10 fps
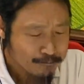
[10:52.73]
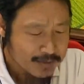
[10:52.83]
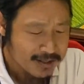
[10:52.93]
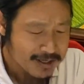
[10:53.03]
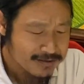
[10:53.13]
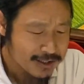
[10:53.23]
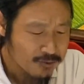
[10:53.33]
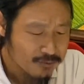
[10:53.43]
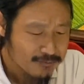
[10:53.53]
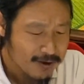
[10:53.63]
I guess they
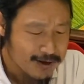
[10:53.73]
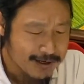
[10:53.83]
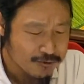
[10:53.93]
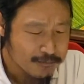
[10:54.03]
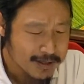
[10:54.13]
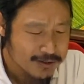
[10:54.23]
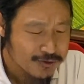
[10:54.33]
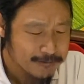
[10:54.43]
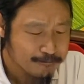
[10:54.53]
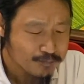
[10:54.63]
don't care too
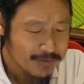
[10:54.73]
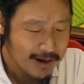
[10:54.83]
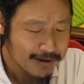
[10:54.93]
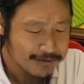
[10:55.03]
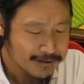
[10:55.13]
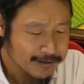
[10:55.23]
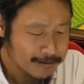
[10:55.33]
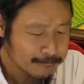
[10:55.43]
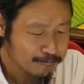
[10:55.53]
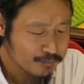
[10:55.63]
much, and
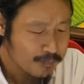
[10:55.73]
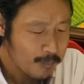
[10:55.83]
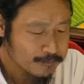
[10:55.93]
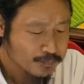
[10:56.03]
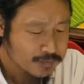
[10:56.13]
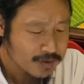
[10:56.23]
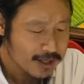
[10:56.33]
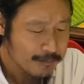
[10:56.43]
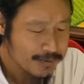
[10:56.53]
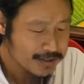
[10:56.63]
they
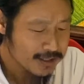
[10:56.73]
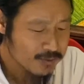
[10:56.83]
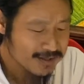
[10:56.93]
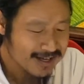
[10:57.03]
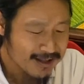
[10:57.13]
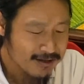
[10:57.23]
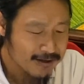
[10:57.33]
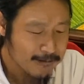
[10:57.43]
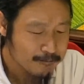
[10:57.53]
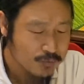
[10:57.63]
are busy with
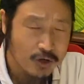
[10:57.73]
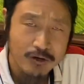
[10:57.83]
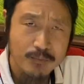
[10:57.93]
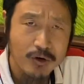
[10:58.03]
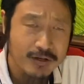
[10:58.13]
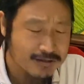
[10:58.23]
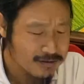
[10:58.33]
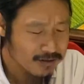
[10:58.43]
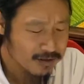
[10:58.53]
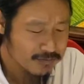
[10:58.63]
other talk
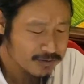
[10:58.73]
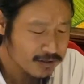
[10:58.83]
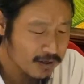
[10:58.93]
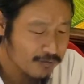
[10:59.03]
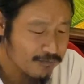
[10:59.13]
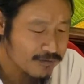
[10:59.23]
points, a lot of stuff.